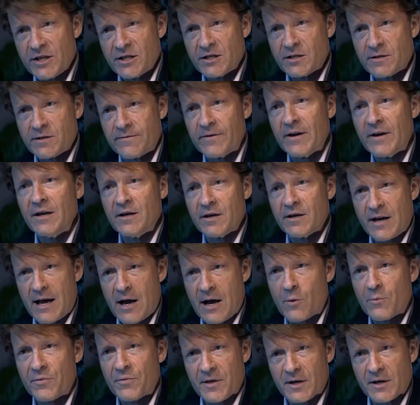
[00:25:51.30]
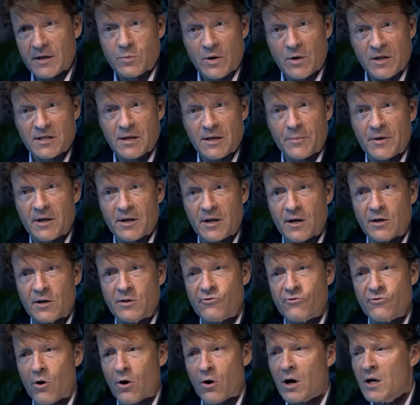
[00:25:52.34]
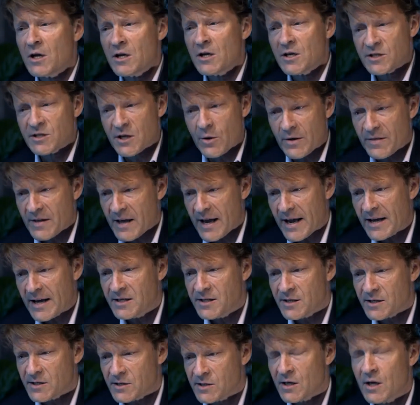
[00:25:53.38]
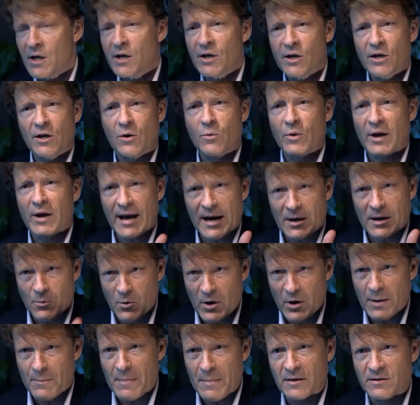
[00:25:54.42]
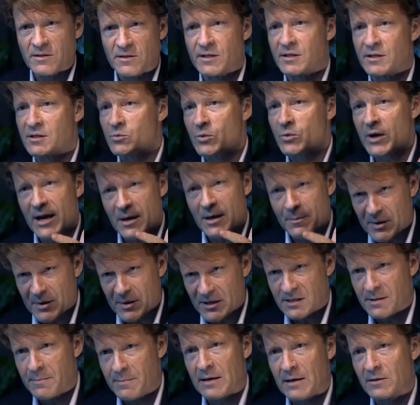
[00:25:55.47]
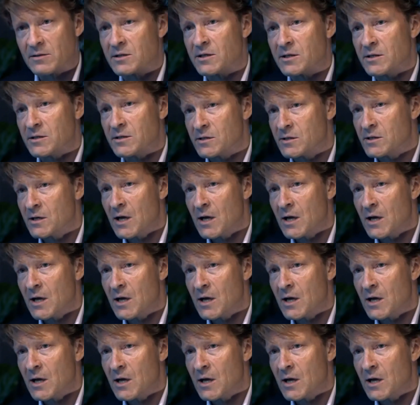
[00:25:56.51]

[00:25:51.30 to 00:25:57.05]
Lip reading: intervene and help things when something goes wrong. So in the 80s, you know, we had wheat mountains, we had butter mountains.